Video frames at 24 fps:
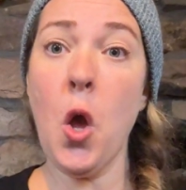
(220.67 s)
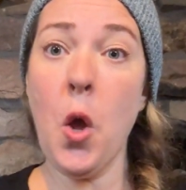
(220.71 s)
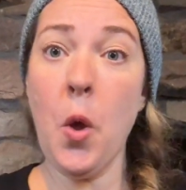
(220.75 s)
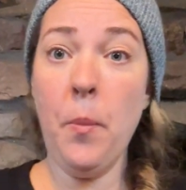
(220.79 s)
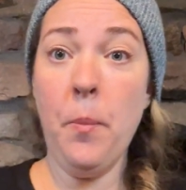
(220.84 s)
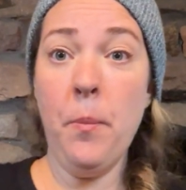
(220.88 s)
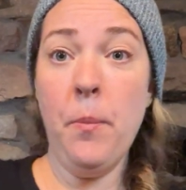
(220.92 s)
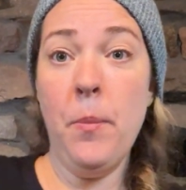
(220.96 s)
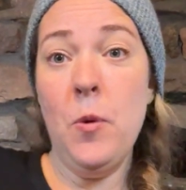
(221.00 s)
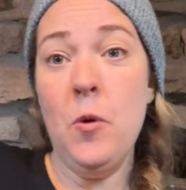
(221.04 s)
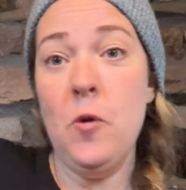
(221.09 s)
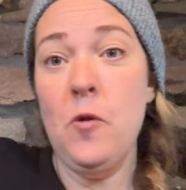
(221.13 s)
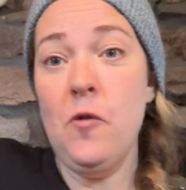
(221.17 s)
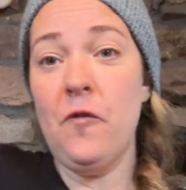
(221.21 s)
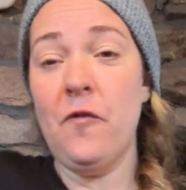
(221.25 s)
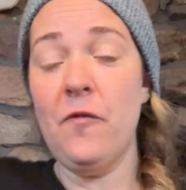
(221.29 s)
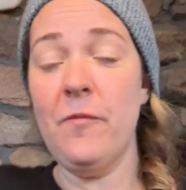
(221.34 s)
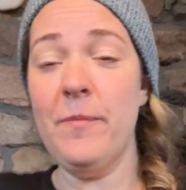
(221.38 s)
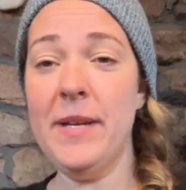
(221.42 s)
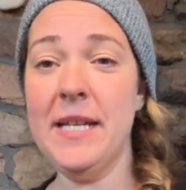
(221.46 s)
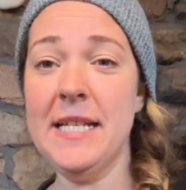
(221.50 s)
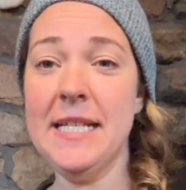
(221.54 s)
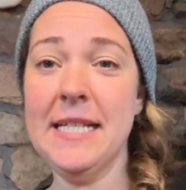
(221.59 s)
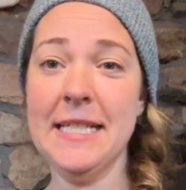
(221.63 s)

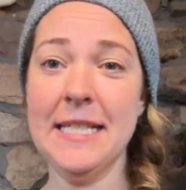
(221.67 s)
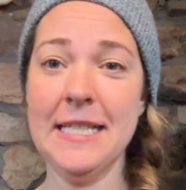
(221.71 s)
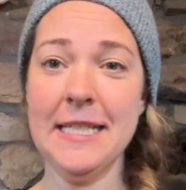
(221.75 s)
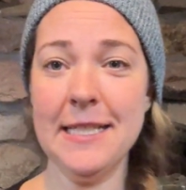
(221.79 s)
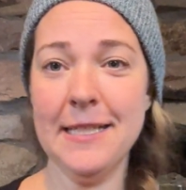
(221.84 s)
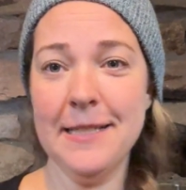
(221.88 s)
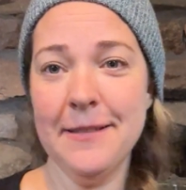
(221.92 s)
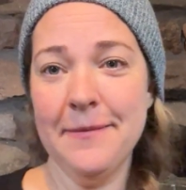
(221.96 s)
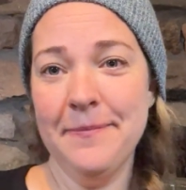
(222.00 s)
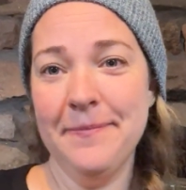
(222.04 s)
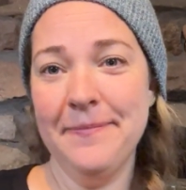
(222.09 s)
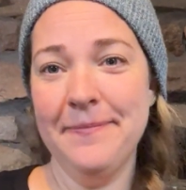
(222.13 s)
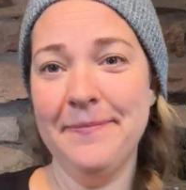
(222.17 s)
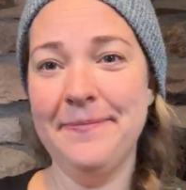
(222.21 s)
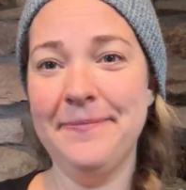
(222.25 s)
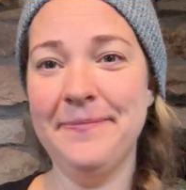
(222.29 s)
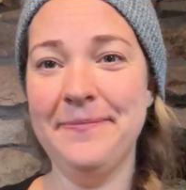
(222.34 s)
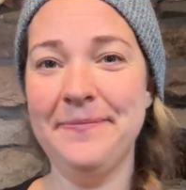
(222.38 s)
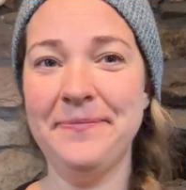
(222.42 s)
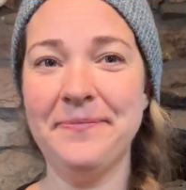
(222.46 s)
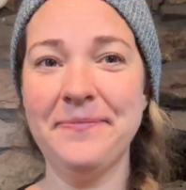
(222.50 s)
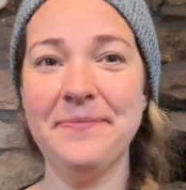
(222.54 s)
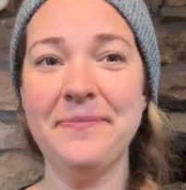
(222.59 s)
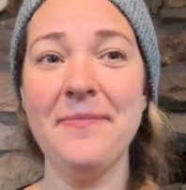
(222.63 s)
movement.
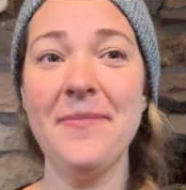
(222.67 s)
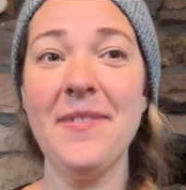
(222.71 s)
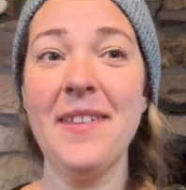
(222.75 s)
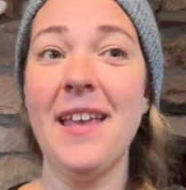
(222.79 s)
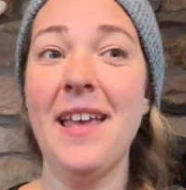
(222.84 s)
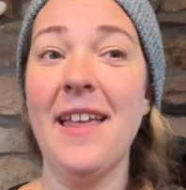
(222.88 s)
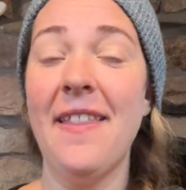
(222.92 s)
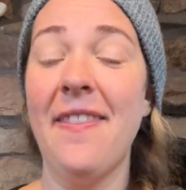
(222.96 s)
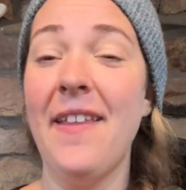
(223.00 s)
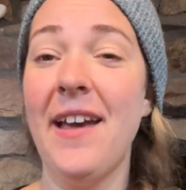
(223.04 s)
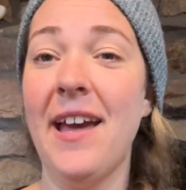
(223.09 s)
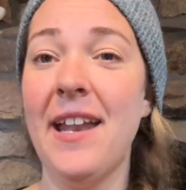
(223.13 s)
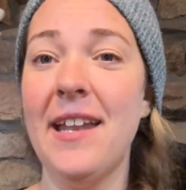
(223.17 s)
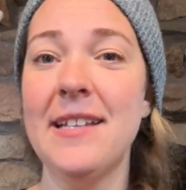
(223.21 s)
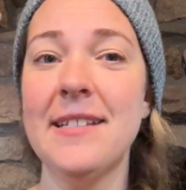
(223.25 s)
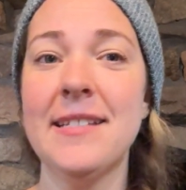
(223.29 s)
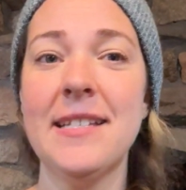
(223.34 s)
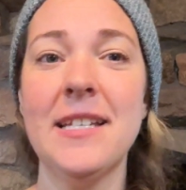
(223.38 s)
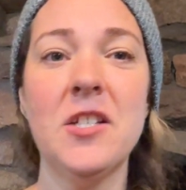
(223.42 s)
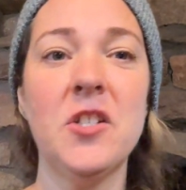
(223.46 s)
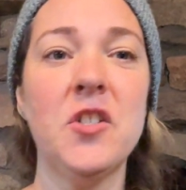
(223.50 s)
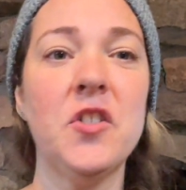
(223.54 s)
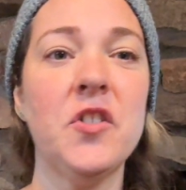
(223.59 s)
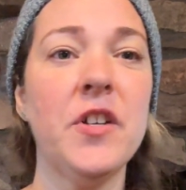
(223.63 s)
And that is
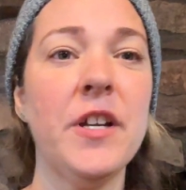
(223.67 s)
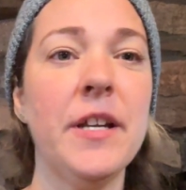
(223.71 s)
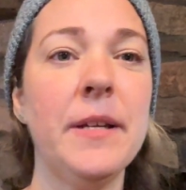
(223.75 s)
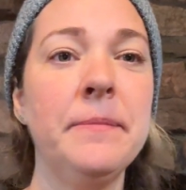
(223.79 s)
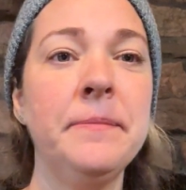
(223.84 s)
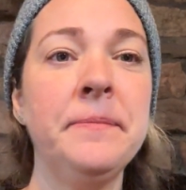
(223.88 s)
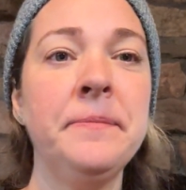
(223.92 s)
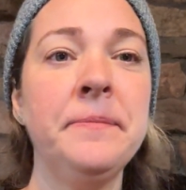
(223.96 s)
history.